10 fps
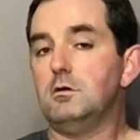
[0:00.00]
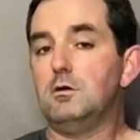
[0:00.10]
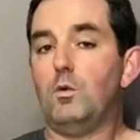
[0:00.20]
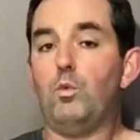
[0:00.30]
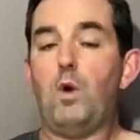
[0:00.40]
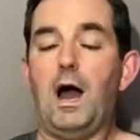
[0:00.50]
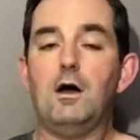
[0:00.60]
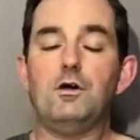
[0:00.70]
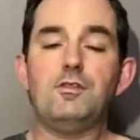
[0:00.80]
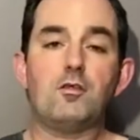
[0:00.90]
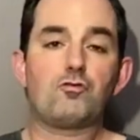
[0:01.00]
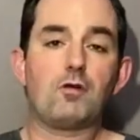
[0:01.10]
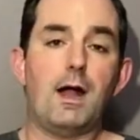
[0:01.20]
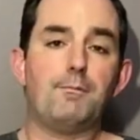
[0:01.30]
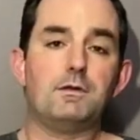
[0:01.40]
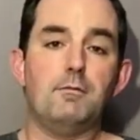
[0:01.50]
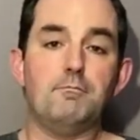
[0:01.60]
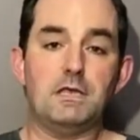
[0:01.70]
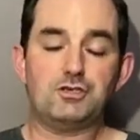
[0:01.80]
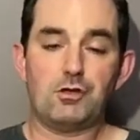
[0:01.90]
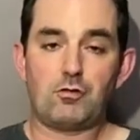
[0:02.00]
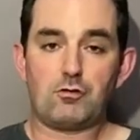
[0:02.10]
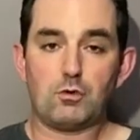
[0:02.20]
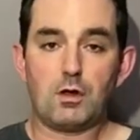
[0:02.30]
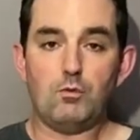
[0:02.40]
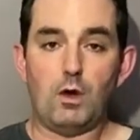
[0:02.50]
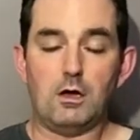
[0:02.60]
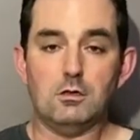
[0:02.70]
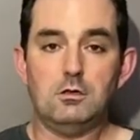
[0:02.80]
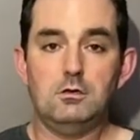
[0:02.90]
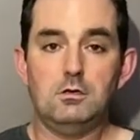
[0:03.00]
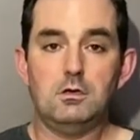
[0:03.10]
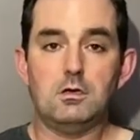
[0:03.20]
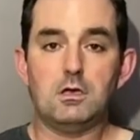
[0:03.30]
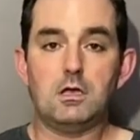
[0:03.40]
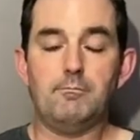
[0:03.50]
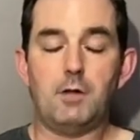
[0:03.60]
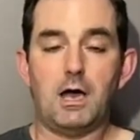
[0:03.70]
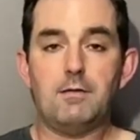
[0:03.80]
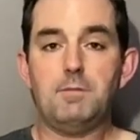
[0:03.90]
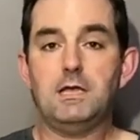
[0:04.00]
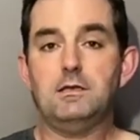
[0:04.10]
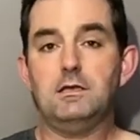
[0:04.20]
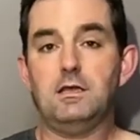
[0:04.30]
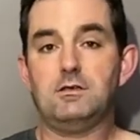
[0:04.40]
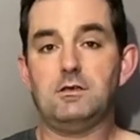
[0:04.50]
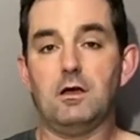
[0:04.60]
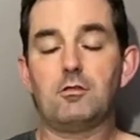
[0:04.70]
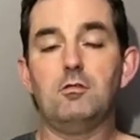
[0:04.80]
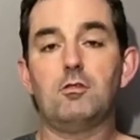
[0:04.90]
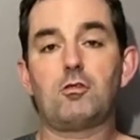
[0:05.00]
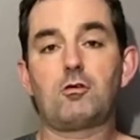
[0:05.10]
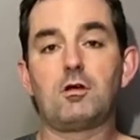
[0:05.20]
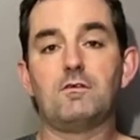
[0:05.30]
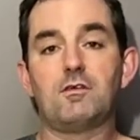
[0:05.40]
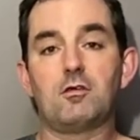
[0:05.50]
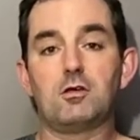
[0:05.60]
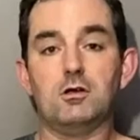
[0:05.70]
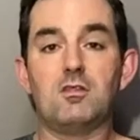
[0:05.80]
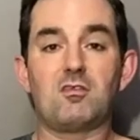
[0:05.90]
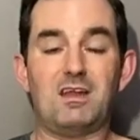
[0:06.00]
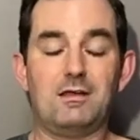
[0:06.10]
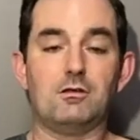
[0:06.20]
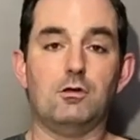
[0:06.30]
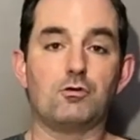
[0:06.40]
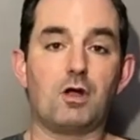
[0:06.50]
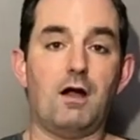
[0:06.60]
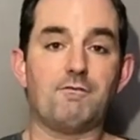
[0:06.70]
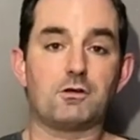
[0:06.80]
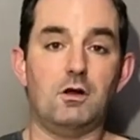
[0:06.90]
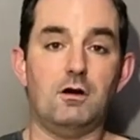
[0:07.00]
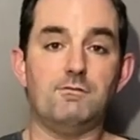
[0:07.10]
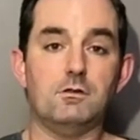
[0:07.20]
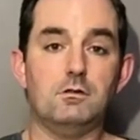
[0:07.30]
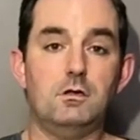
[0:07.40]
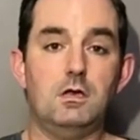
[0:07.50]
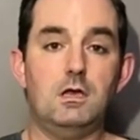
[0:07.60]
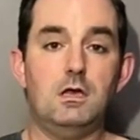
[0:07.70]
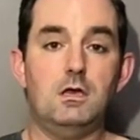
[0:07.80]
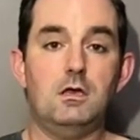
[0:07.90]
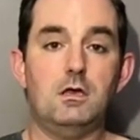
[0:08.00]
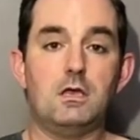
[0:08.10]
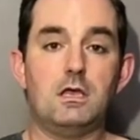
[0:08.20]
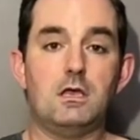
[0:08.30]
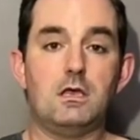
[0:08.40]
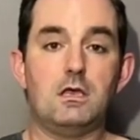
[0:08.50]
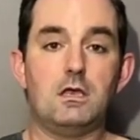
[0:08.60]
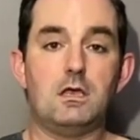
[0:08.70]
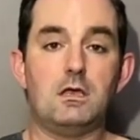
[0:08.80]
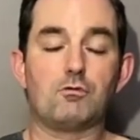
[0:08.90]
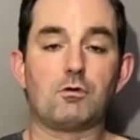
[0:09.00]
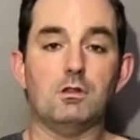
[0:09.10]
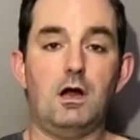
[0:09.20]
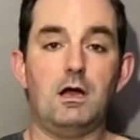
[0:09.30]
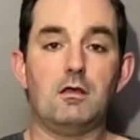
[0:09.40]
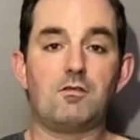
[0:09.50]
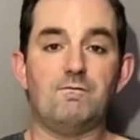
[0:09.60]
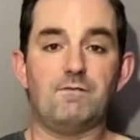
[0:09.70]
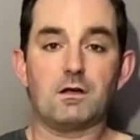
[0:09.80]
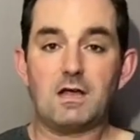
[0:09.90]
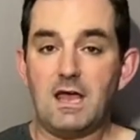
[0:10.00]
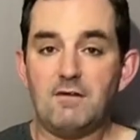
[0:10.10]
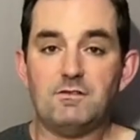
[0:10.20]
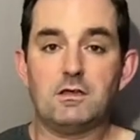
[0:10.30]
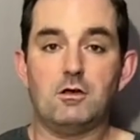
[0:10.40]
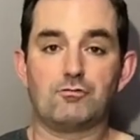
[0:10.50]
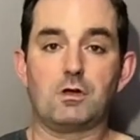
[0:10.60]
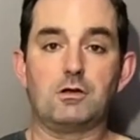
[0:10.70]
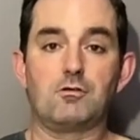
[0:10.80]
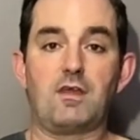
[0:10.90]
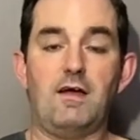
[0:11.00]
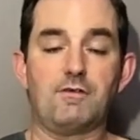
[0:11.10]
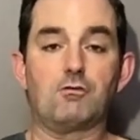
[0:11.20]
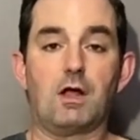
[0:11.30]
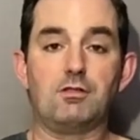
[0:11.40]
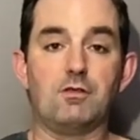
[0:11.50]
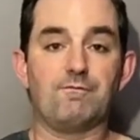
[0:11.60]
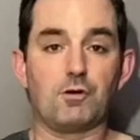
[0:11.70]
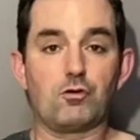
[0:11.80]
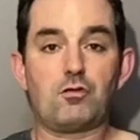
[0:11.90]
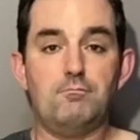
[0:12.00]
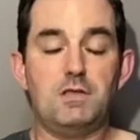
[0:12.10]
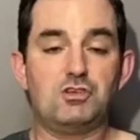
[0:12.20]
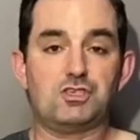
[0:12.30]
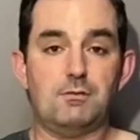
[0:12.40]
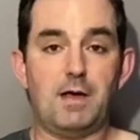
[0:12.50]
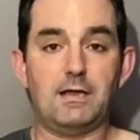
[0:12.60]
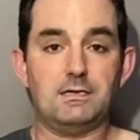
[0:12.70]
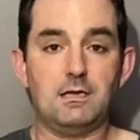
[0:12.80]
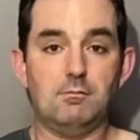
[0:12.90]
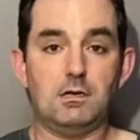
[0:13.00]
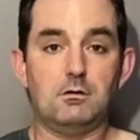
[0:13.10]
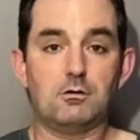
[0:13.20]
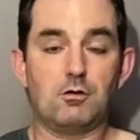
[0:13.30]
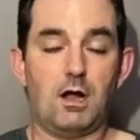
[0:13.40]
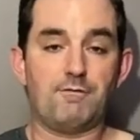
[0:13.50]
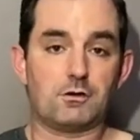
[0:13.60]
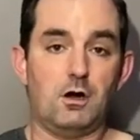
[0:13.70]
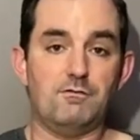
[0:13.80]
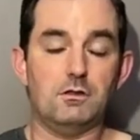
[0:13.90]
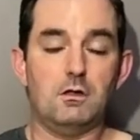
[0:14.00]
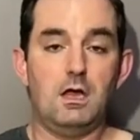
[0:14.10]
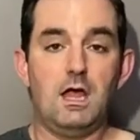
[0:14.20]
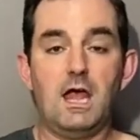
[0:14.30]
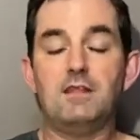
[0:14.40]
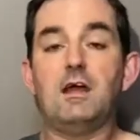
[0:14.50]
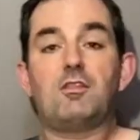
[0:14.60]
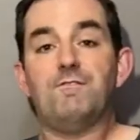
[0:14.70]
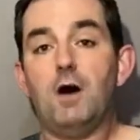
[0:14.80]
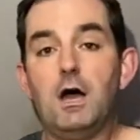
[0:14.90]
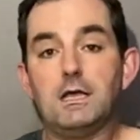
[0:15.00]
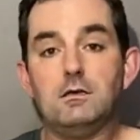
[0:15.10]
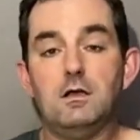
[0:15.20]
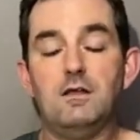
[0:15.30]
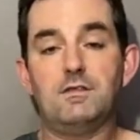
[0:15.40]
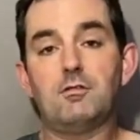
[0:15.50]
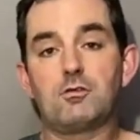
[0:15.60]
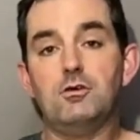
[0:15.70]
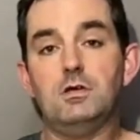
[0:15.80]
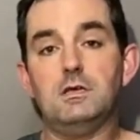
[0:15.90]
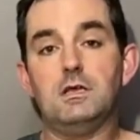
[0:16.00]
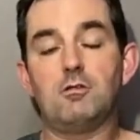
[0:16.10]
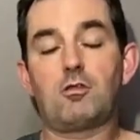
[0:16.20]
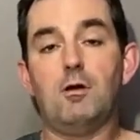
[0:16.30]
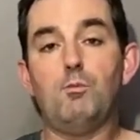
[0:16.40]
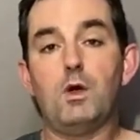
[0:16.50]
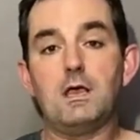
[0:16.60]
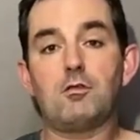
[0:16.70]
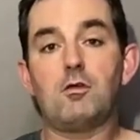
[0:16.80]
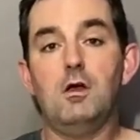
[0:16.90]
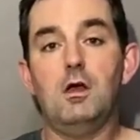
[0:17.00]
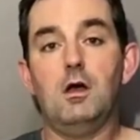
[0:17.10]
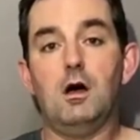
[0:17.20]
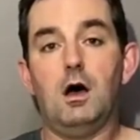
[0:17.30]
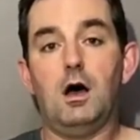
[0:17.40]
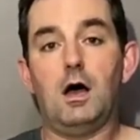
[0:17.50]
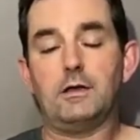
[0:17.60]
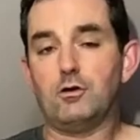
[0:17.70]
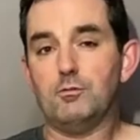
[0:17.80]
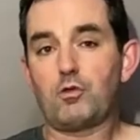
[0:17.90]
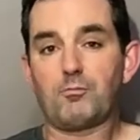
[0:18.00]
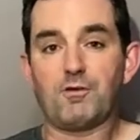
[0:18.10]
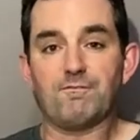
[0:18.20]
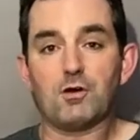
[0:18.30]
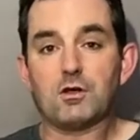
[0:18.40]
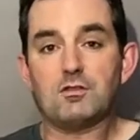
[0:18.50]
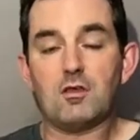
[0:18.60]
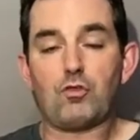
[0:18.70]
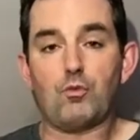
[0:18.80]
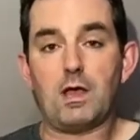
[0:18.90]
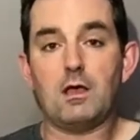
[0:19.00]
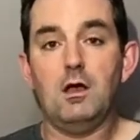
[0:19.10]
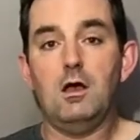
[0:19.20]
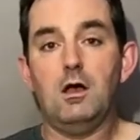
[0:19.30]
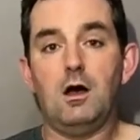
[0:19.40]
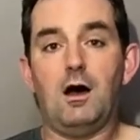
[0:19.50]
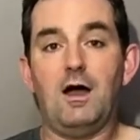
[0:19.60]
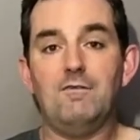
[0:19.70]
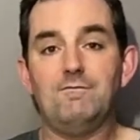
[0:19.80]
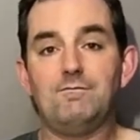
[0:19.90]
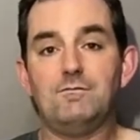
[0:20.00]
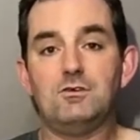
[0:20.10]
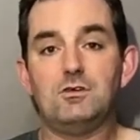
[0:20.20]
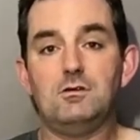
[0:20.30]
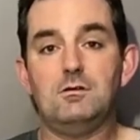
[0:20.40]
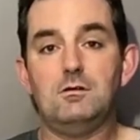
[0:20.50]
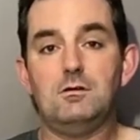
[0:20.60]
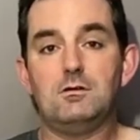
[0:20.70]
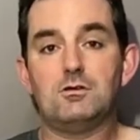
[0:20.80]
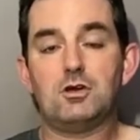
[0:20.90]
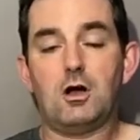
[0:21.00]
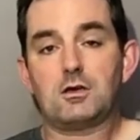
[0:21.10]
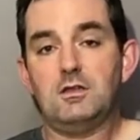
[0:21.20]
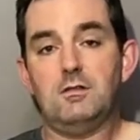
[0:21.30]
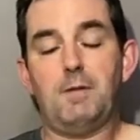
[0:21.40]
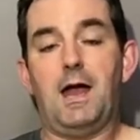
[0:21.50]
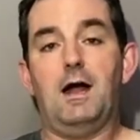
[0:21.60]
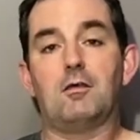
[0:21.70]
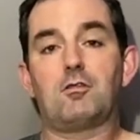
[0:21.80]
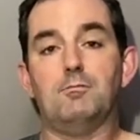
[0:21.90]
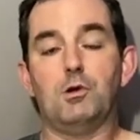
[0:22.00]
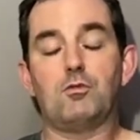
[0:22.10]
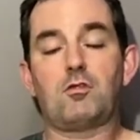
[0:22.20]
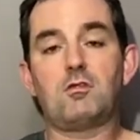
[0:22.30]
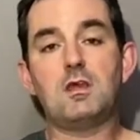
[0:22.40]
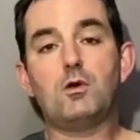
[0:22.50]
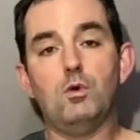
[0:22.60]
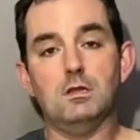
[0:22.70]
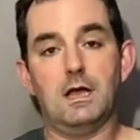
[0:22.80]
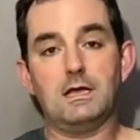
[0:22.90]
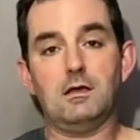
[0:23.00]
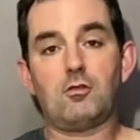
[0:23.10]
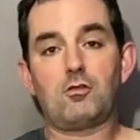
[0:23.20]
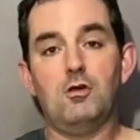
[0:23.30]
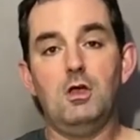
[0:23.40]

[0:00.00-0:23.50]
while this wrapped up Meesh's story well, in my opinion, it doesn't serve as a good standalone graphic novel. It relies very heavily on readers having read the first Misha the Bad Demon graphic novel. And that's fine that's good. In some ways, I'd almost prefer it this way. I've talked in the past about sequelitis,